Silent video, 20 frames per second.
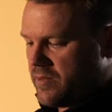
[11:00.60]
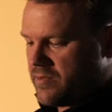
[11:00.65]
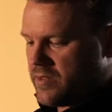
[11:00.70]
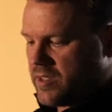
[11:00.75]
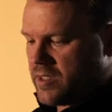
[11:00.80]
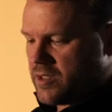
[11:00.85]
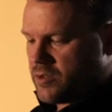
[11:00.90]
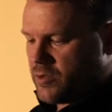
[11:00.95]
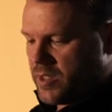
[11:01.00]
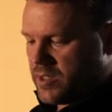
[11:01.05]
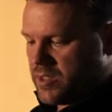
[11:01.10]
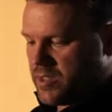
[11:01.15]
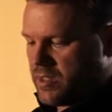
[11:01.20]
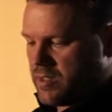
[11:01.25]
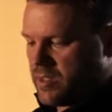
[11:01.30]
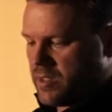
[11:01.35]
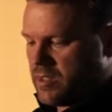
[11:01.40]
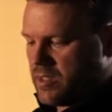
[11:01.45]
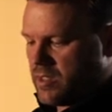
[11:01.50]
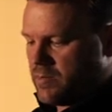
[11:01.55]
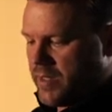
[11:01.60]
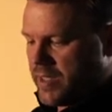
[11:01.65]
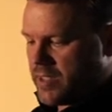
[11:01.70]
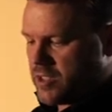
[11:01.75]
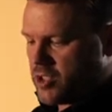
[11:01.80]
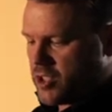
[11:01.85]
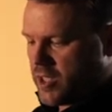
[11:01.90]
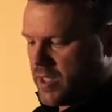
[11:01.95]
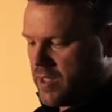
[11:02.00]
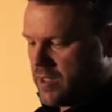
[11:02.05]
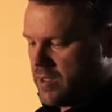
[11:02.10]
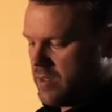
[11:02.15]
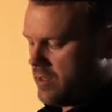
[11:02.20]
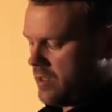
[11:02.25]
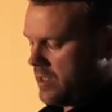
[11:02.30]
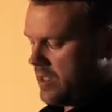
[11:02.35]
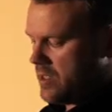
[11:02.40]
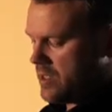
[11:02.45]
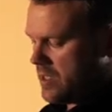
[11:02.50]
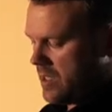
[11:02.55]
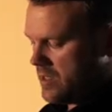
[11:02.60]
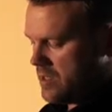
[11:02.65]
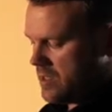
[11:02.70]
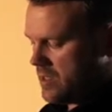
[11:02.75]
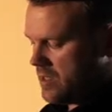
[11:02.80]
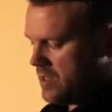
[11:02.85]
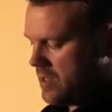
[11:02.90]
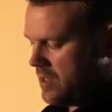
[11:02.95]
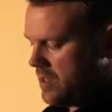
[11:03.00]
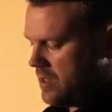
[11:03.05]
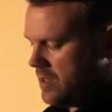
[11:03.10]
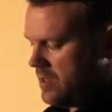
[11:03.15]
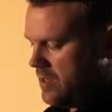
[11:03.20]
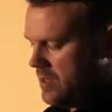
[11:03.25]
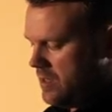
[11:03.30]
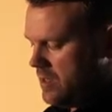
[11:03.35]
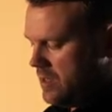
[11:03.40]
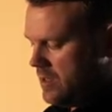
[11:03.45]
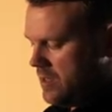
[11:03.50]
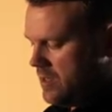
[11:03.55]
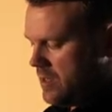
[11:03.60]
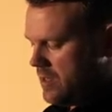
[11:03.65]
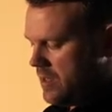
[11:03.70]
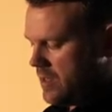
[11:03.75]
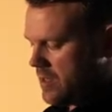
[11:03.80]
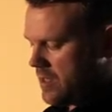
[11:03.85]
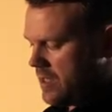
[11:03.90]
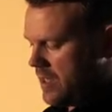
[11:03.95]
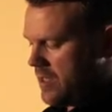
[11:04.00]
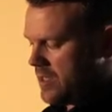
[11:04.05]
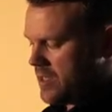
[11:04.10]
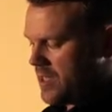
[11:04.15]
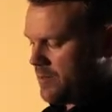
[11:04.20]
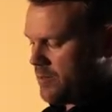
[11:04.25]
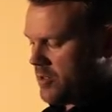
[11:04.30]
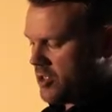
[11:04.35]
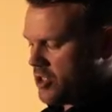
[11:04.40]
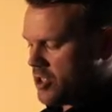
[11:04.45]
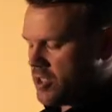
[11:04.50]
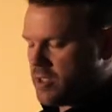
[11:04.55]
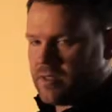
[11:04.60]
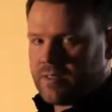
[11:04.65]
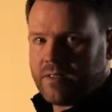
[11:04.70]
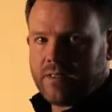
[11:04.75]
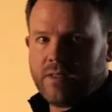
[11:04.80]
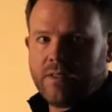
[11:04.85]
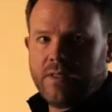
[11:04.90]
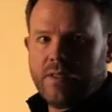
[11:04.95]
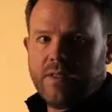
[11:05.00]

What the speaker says: after addressing the DMX channel intensity and color temperature.